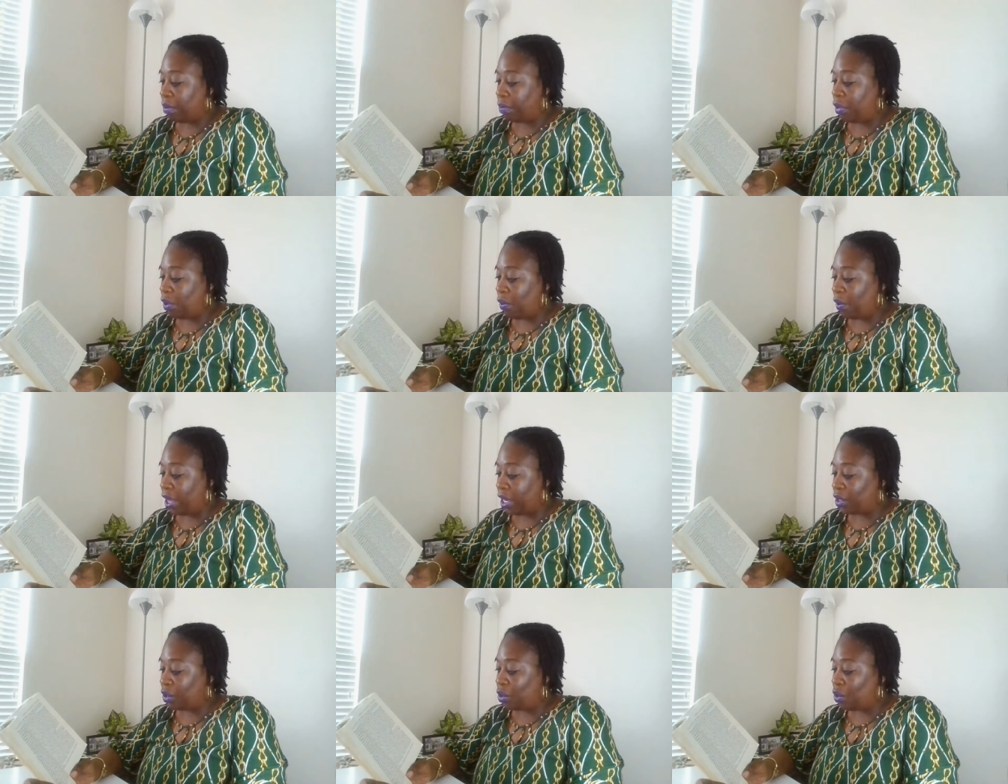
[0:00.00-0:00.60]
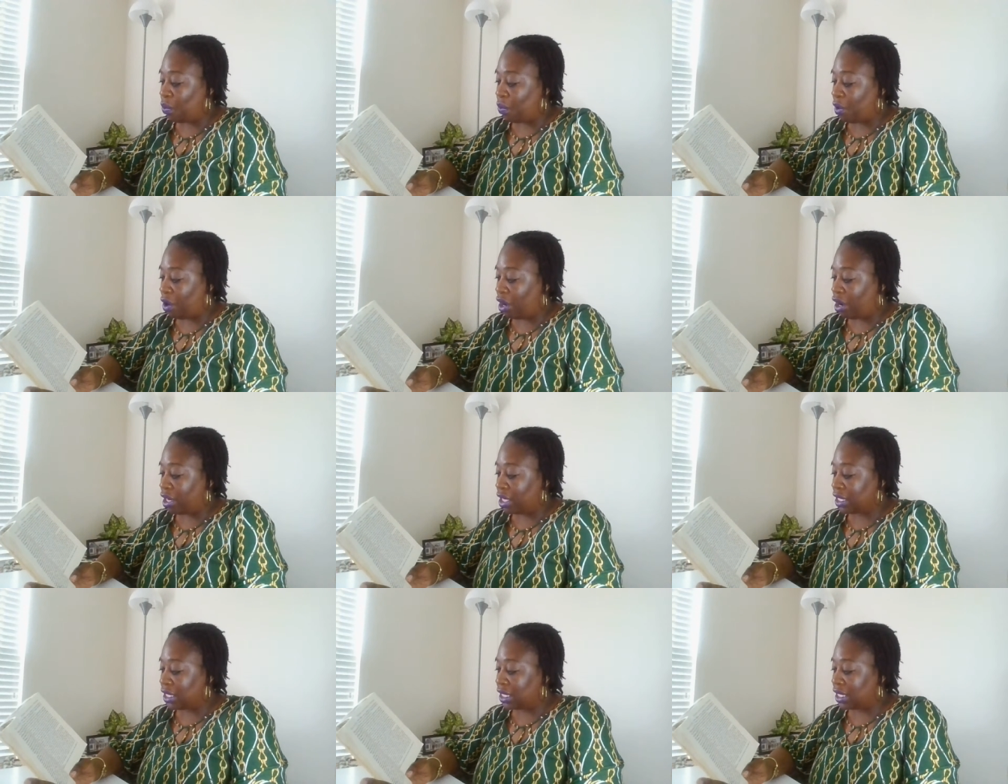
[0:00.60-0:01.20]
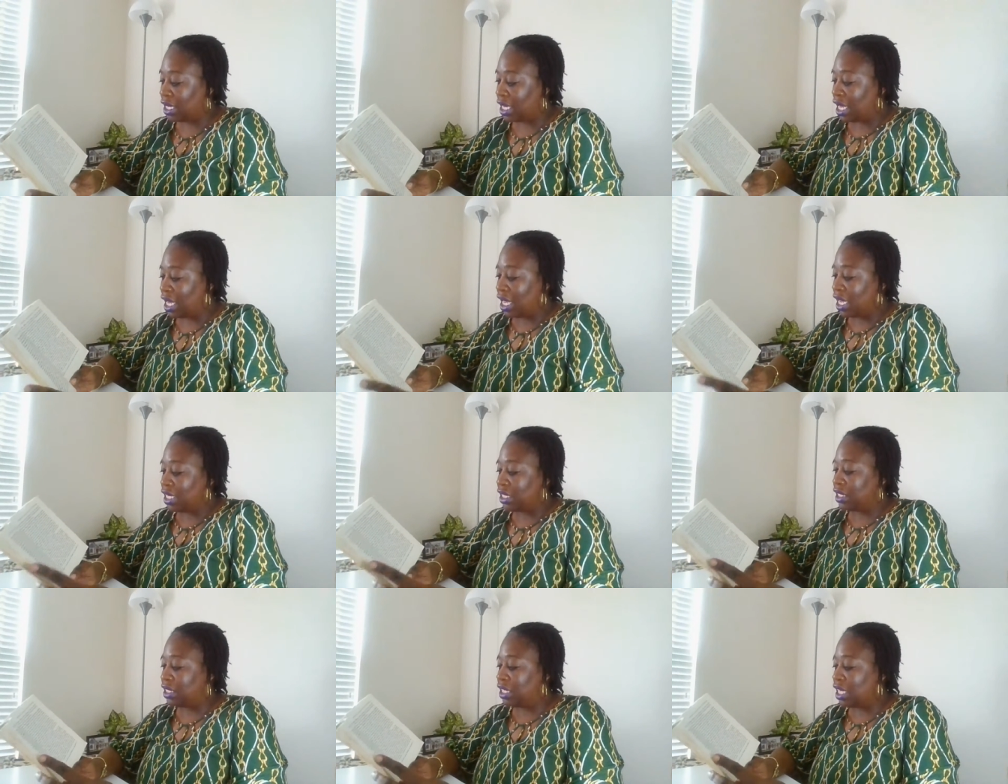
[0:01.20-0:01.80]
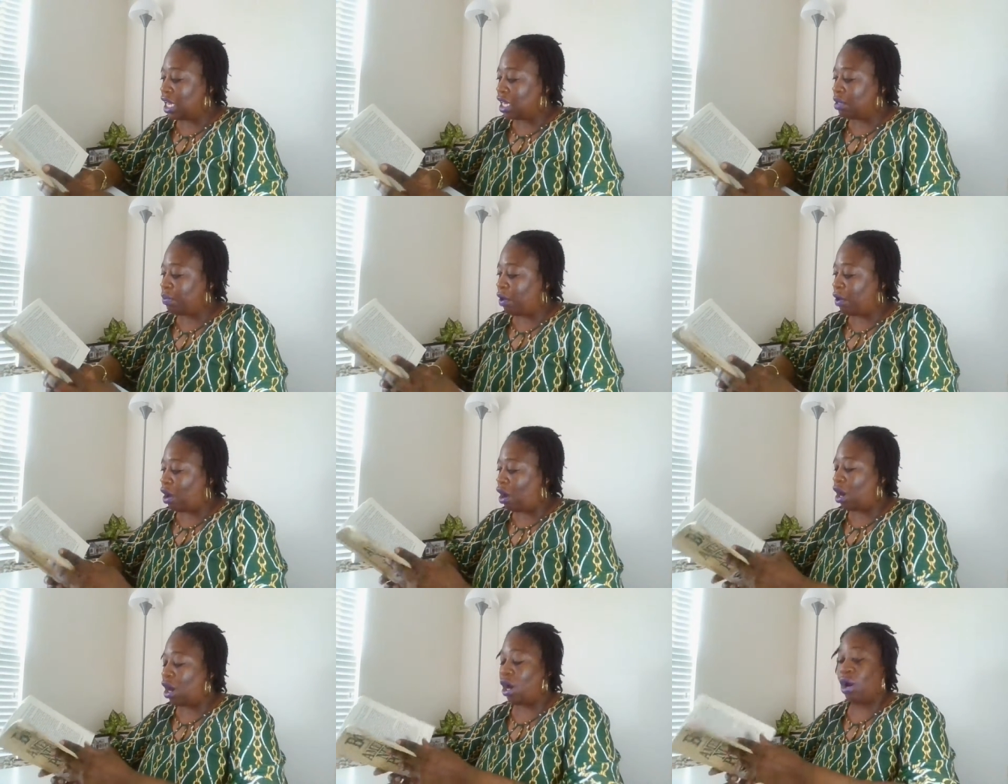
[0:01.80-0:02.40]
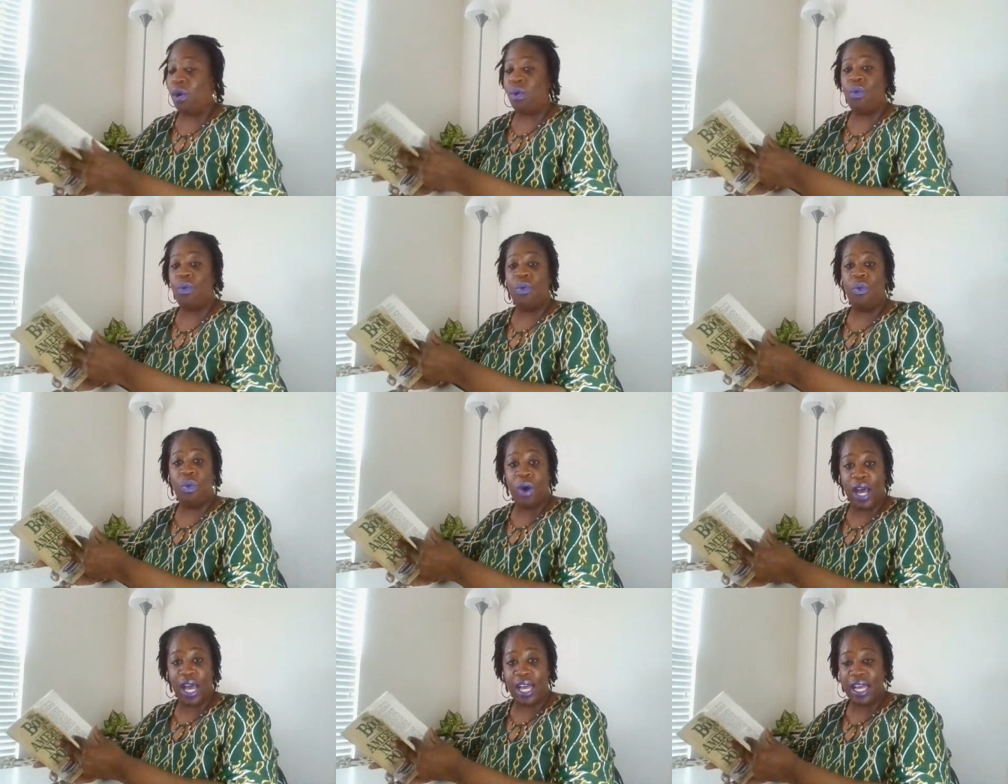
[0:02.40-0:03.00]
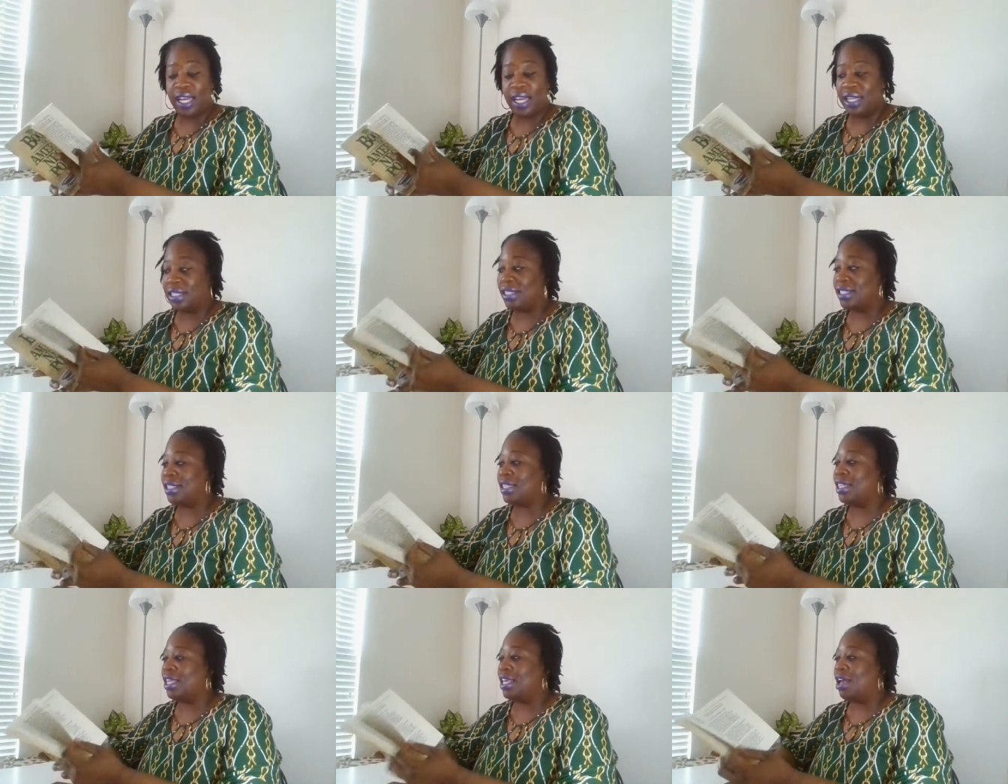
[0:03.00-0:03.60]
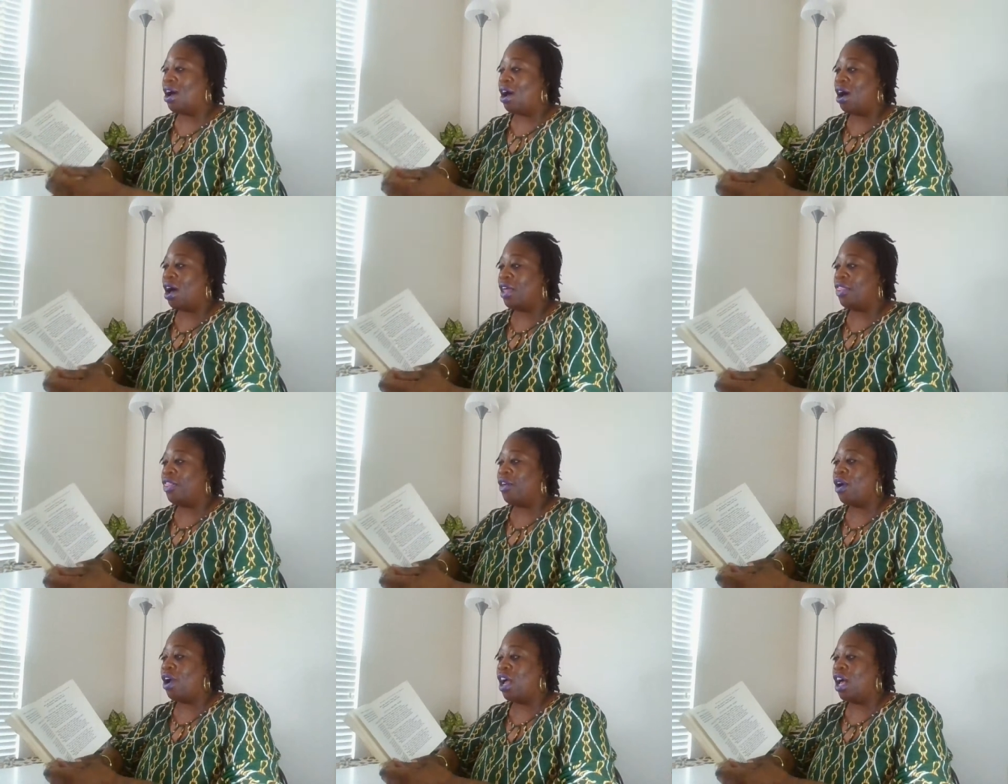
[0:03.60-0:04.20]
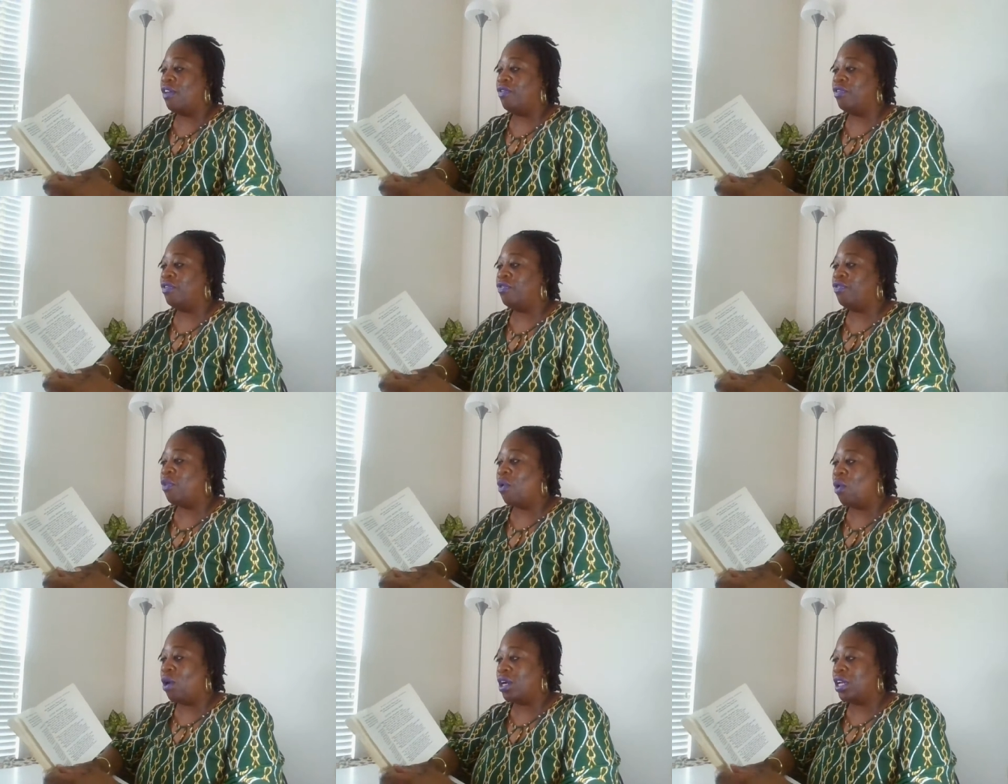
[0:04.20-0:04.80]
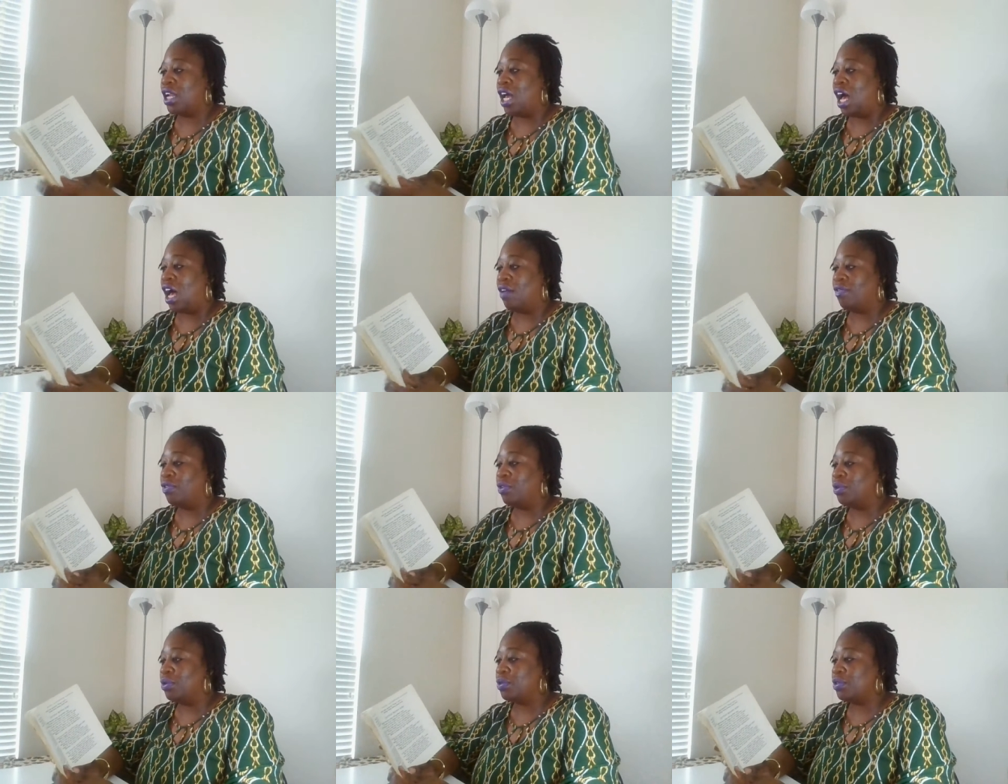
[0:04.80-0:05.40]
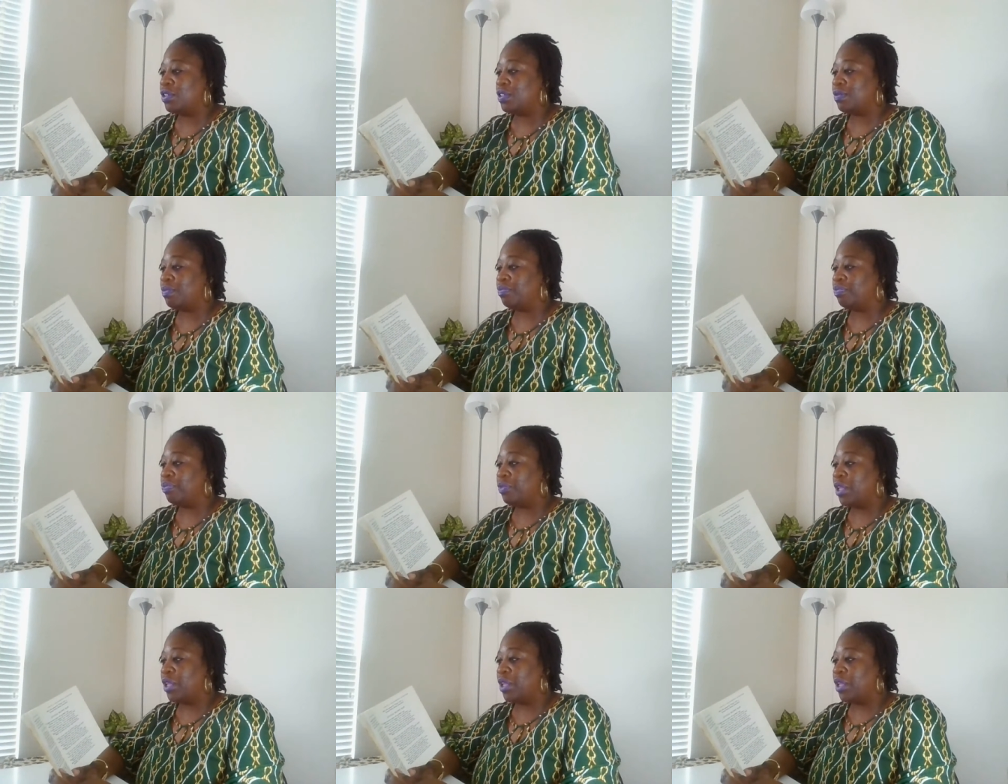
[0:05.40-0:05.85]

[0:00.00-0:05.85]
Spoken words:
poetical works, Dunbar was the author of four novels: